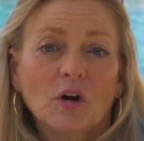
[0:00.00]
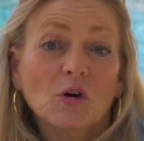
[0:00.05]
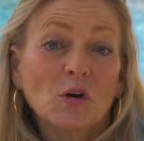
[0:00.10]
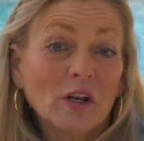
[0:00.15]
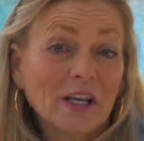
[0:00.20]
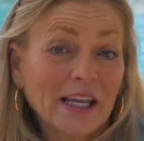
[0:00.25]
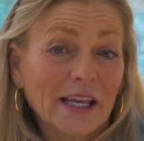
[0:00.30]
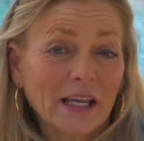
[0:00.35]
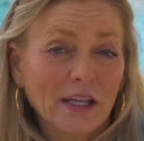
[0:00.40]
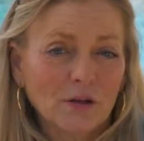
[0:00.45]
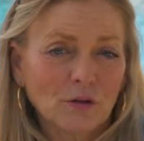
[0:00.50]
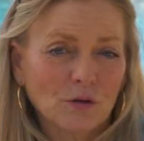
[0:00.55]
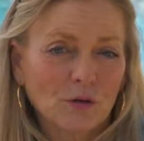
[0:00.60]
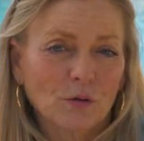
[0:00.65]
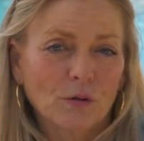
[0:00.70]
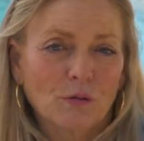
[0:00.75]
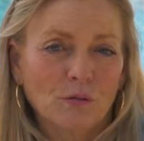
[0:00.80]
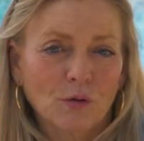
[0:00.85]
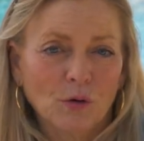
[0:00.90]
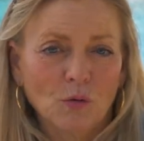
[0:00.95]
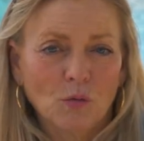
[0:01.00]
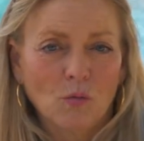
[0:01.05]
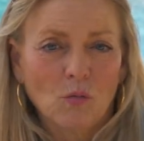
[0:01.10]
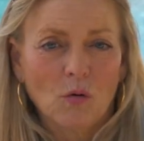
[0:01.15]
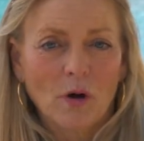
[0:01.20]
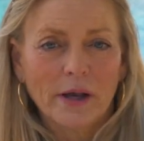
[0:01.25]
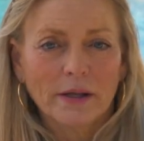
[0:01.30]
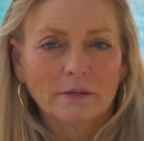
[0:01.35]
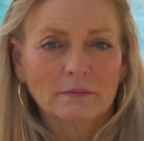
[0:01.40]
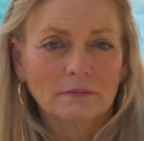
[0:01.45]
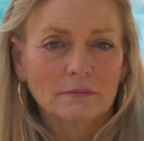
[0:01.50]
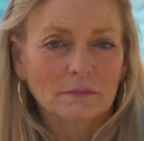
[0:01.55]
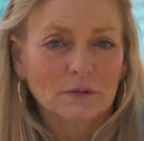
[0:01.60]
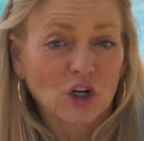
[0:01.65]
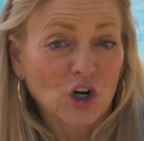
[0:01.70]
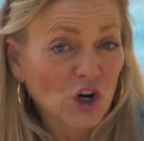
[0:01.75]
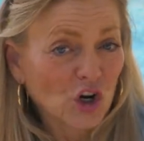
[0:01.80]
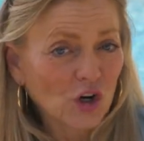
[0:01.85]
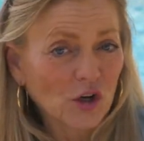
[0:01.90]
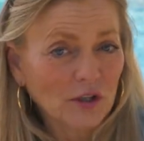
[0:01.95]
We're going to enter through what
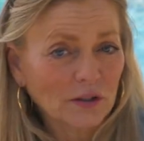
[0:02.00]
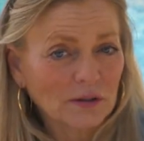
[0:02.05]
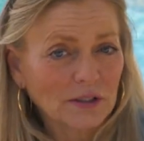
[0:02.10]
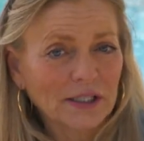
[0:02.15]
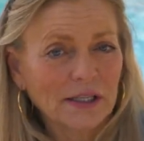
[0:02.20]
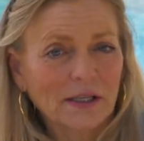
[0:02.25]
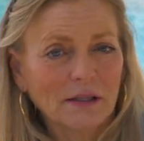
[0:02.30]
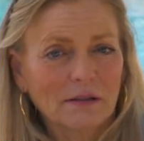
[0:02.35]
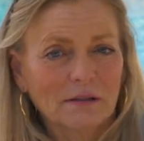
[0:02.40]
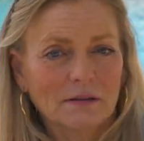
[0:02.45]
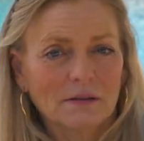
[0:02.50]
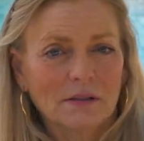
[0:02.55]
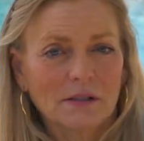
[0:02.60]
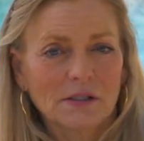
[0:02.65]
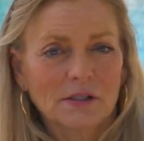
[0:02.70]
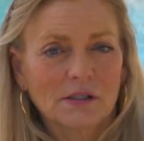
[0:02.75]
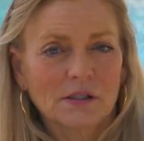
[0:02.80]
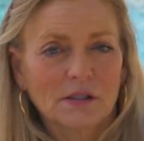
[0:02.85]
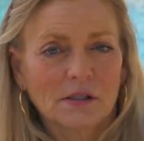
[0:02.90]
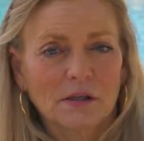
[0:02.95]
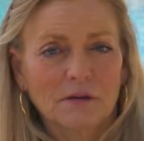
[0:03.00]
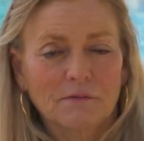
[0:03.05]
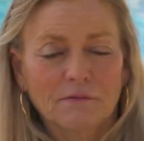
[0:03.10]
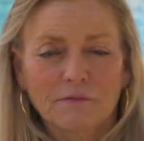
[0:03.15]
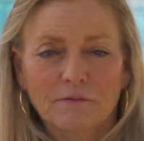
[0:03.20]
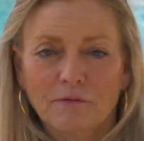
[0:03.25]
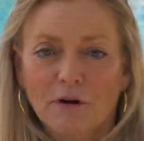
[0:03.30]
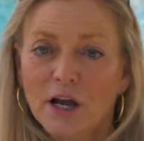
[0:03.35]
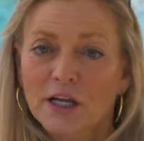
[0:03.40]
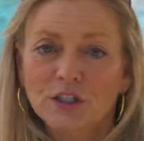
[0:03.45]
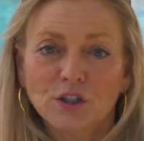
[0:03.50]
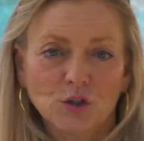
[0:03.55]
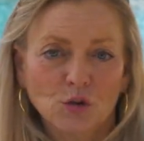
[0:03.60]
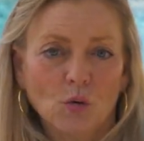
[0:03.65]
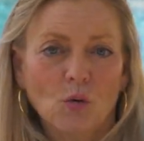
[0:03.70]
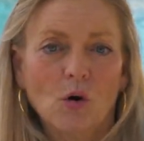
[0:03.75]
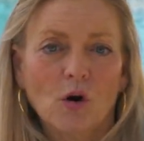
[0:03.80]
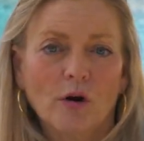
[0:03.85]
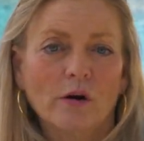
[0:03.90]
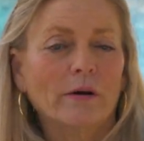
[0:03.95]
currently is the front
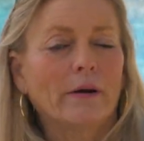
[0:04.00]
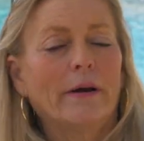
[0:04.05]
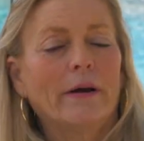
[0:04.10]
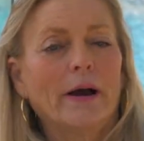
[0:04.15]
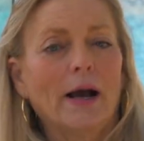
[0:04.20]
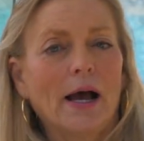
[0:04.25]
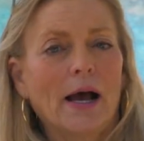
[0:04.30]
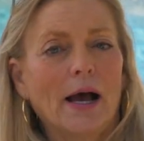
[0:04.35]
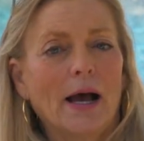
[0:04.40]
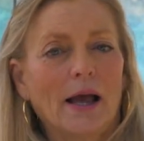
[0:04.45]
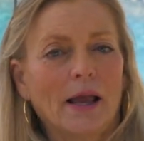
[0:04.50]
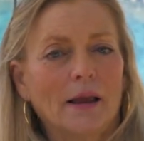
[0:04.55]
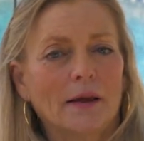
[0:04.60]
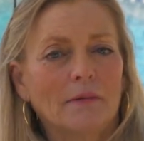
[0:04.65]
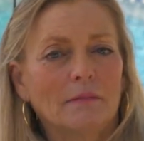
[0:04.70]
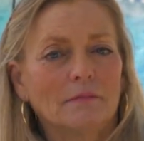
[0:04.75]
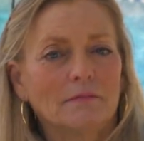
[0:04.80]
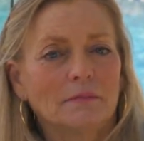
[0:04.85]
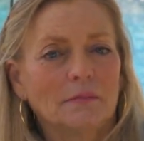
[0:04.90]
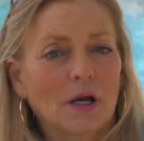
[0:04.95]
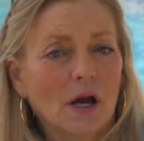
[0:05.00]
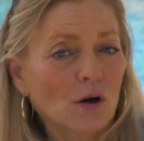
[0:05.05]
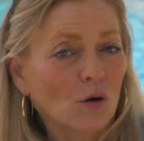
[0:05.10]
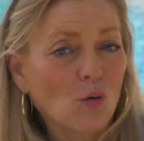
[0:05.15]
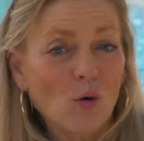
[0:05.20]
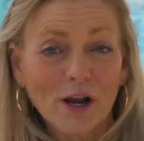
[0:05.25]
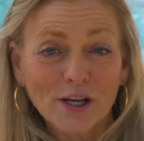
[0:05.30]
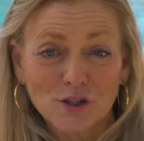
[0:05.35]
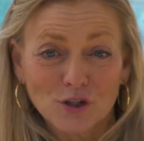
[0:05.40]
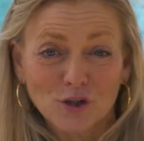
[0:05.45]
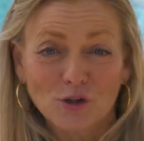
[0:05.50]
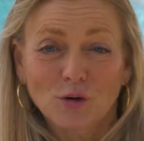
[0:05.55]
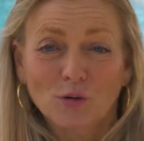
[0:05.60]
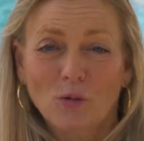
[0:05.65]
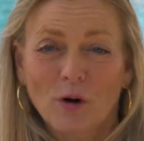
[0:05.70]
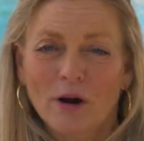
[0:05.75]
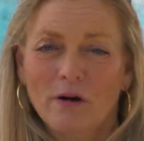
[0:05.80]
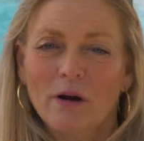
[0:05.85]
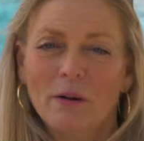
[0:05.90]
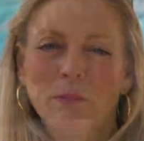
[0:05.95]
door. I'm not quite sure
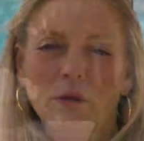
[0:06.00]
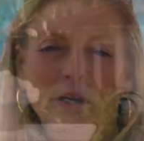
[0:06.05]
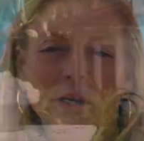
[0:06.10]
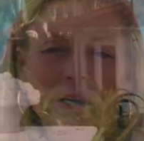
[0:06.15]
where I'm